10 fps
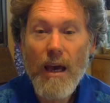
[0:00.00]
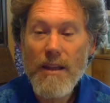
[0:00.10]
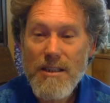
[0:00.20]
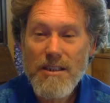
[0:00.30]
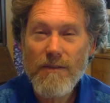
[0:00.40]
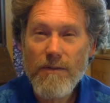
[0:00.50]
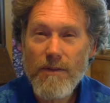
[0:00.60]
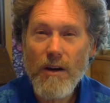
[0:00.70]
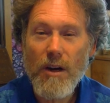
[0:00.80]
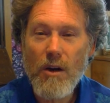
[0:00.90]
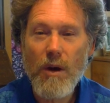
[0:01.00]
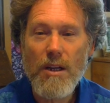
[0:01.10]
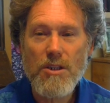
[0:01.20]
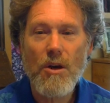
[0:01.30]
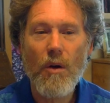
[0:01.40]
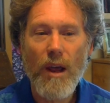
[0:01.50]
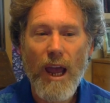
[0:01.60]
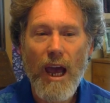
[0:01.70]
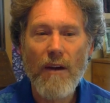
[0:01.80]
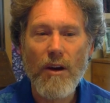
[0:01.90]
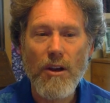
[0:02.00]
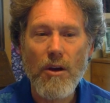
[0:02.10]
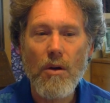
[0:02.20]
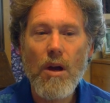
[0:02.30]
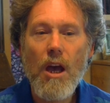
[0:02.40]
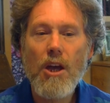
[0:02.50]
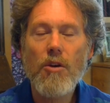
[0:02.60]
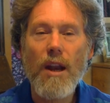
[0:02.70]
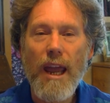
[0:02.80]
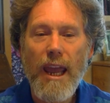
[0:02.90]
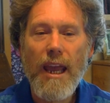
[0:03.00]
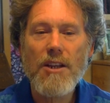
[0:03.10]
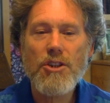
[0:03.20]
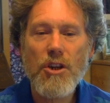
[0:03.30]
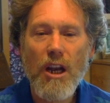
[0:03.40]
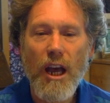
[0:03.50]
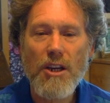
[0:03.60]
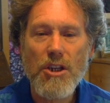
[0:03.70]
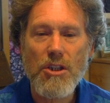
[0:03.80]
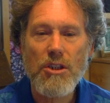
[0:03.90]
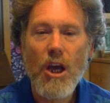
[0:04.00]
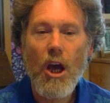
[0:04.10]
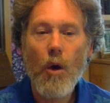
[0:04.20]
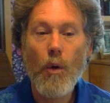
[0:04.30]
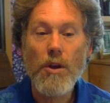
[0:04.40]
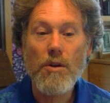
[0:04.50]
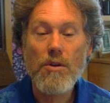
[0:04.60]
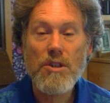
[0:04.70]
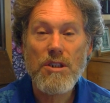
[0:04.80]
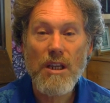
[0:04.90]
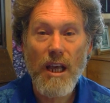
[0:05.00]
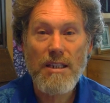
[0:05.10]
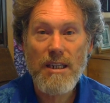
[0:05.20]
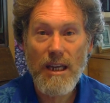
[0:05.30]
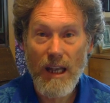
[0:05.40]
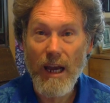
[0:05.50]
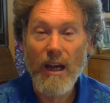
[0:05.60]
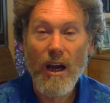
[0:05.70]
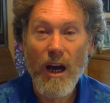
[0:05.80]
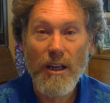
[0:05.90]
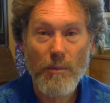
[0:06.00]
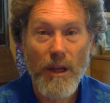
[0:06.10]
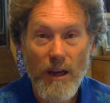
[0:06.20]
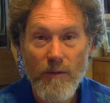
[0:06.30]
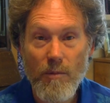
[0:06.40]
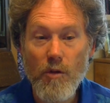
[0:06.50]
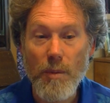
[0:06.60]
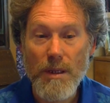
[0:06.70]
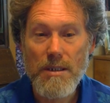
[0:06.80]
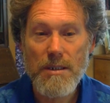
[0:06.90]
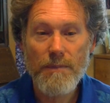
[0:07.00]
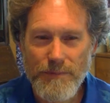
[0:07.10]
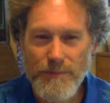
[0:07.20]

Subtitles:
This is a very great stone to have on you to enhance your connections when you do Celestine light contemplative movements.